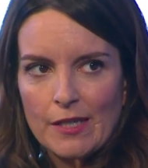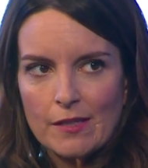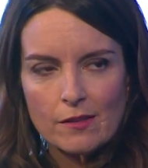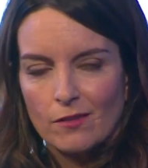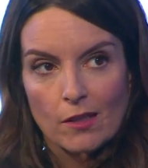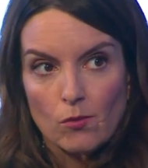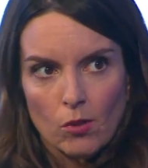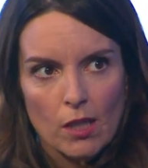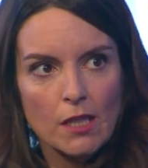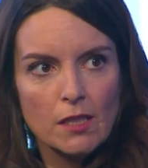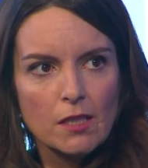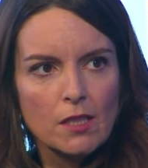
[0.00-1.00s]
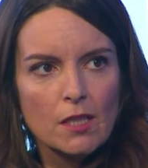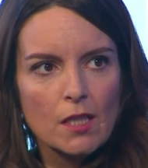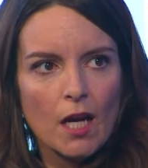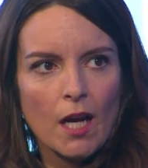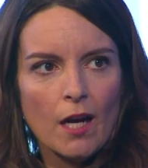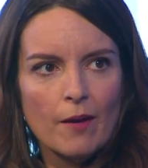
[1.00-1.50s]
Yes. You're like, what?
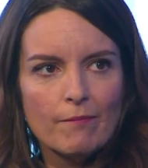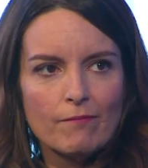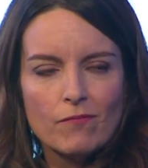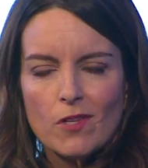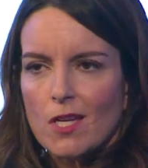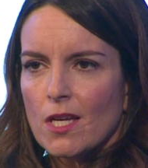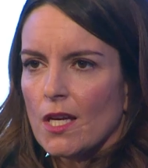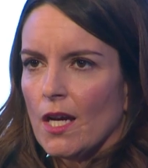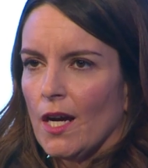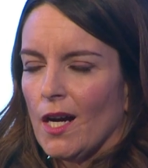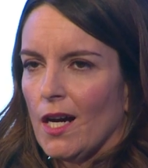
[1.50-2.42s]
Yeah.